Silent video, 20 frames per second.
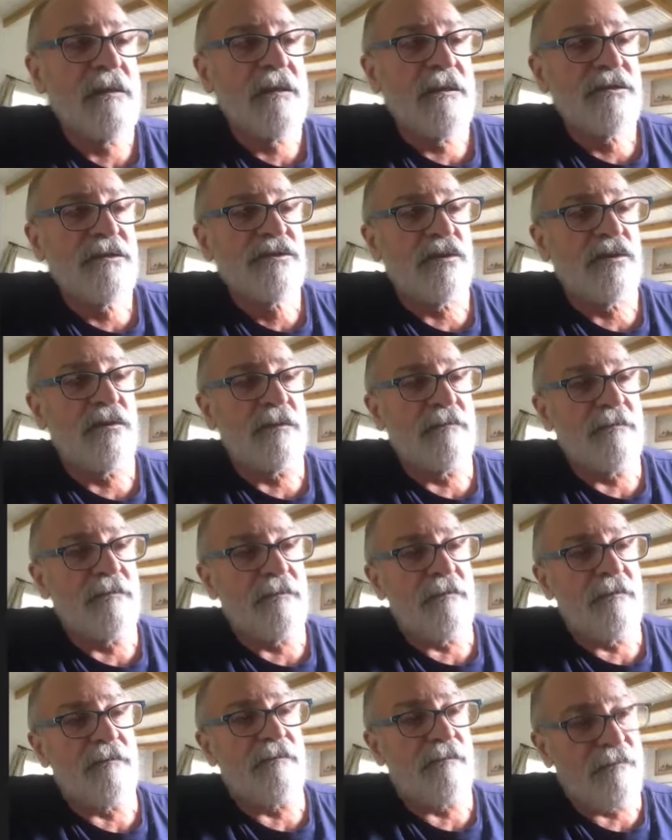So
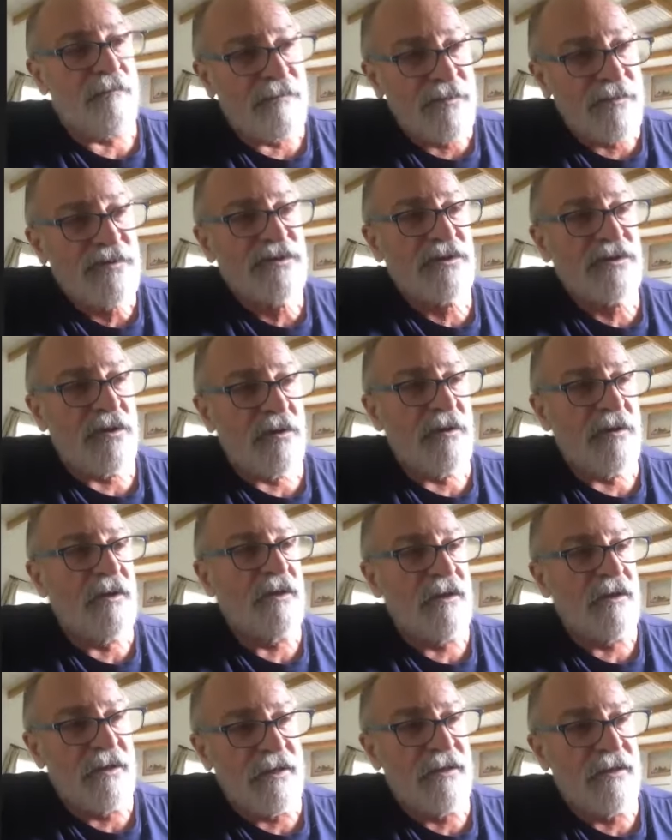
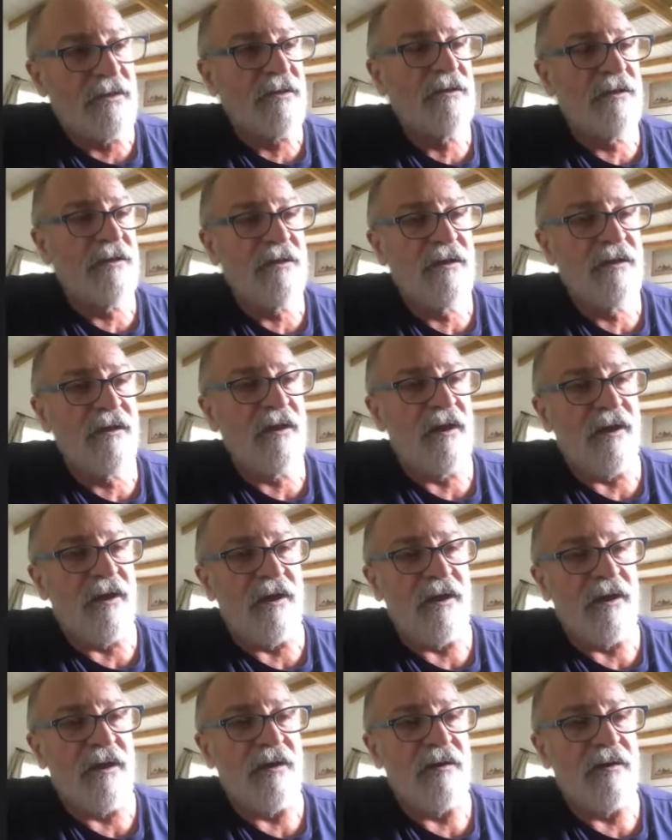suddenly,
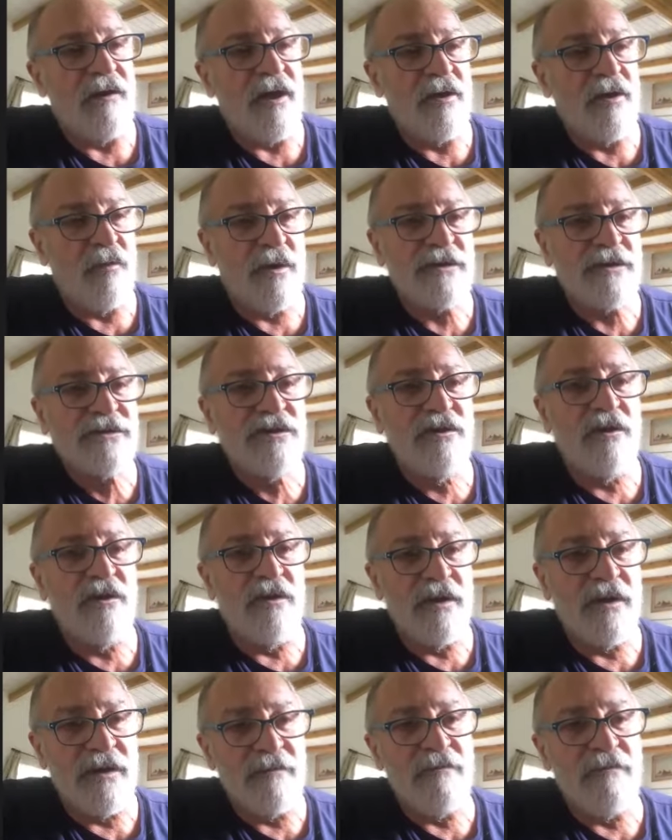I was
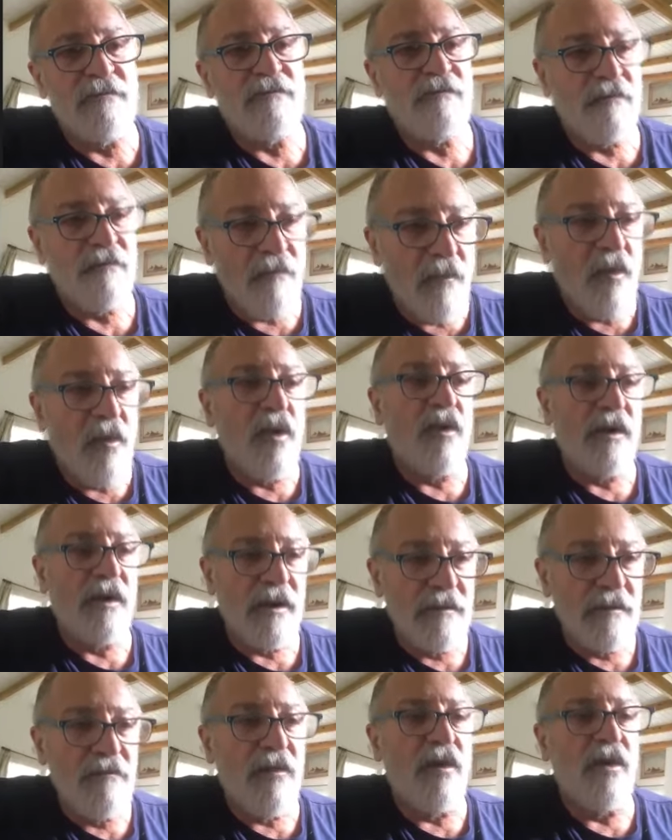going more
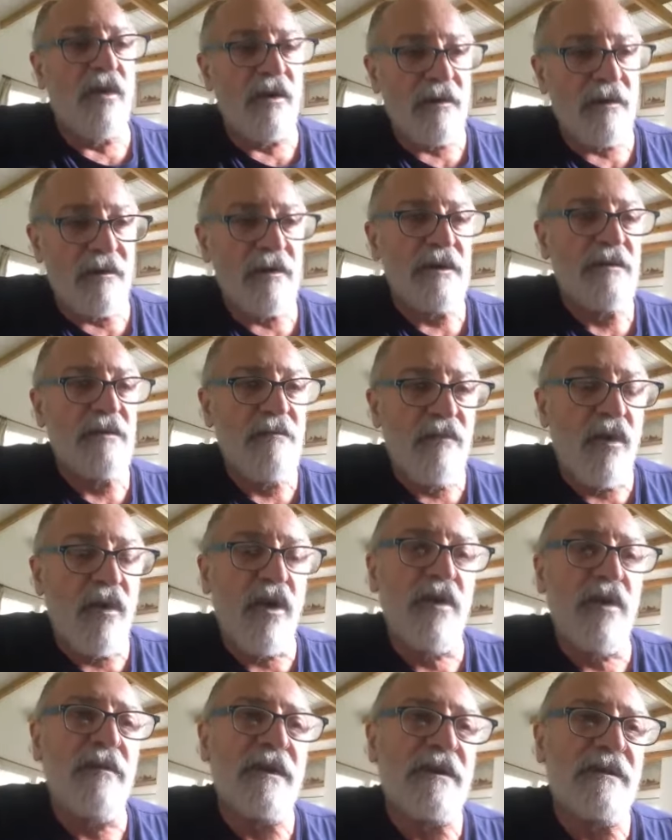and more
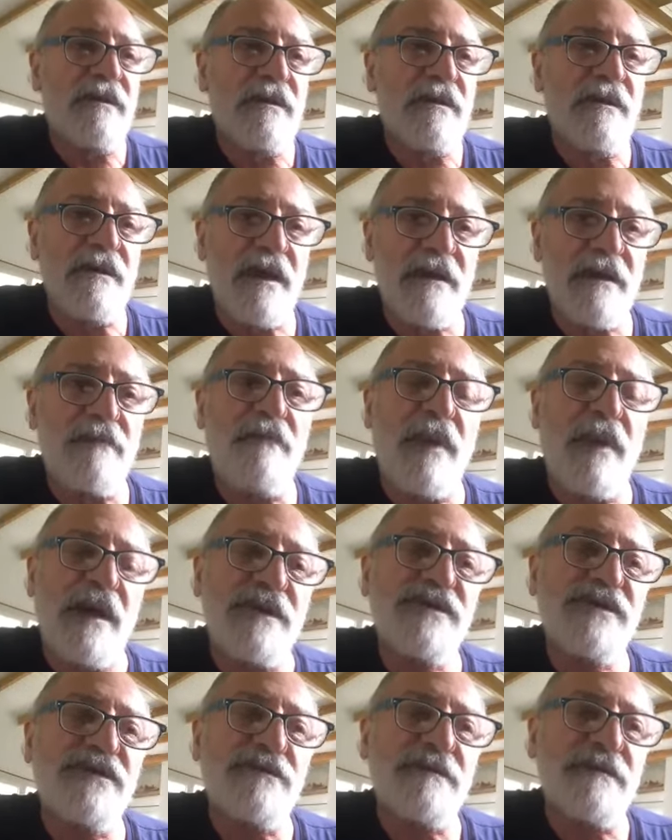involved in that
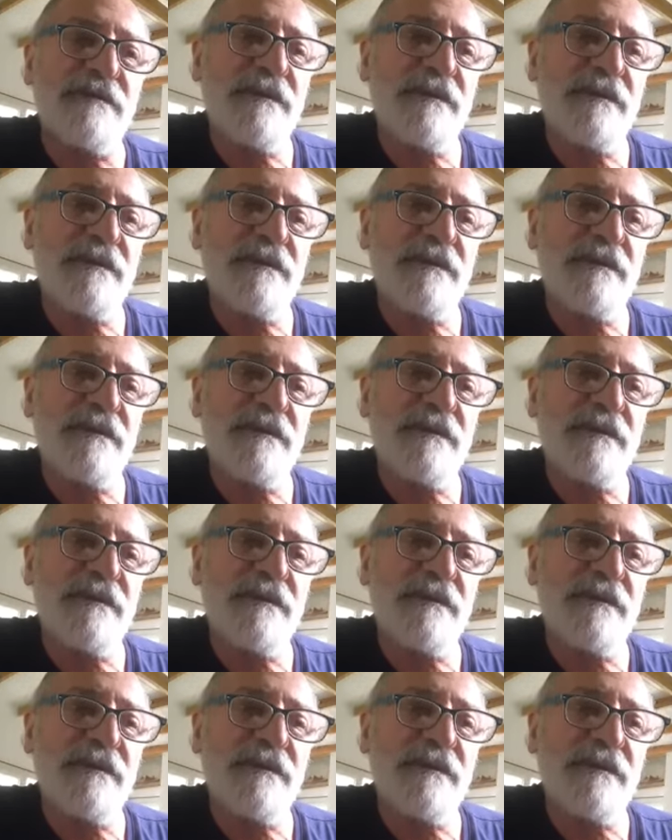passion.